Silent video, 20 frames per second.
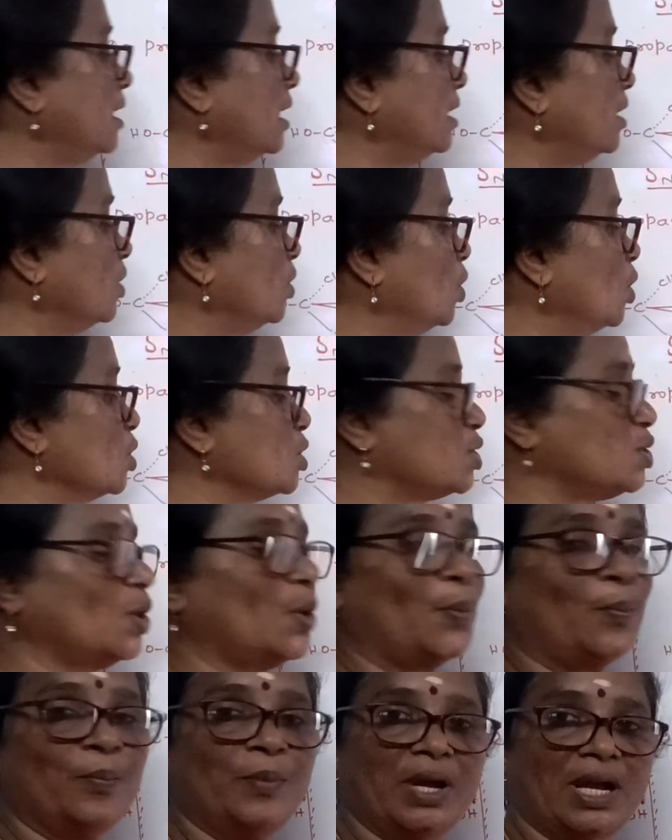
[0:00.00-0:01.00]
that goes
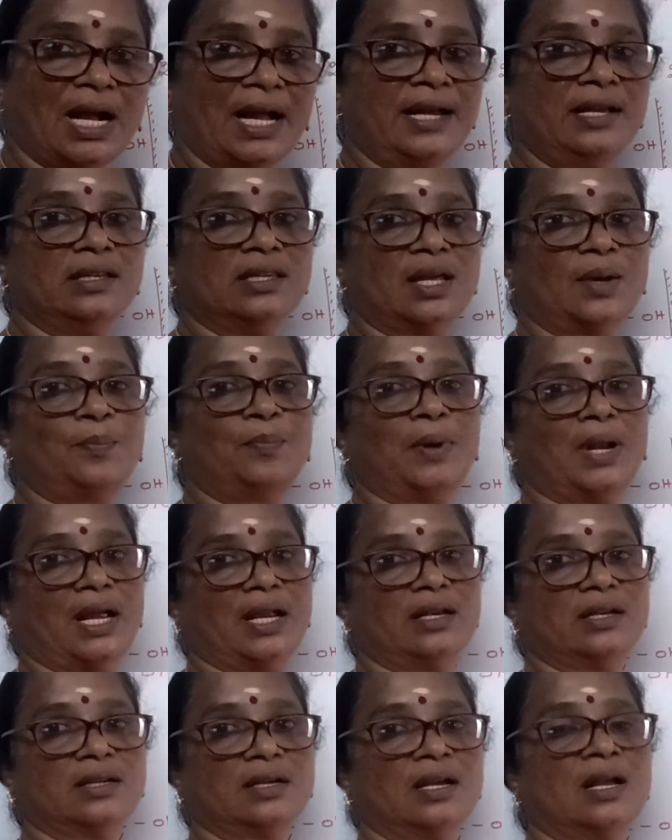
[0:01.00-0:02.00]
to behind the plane.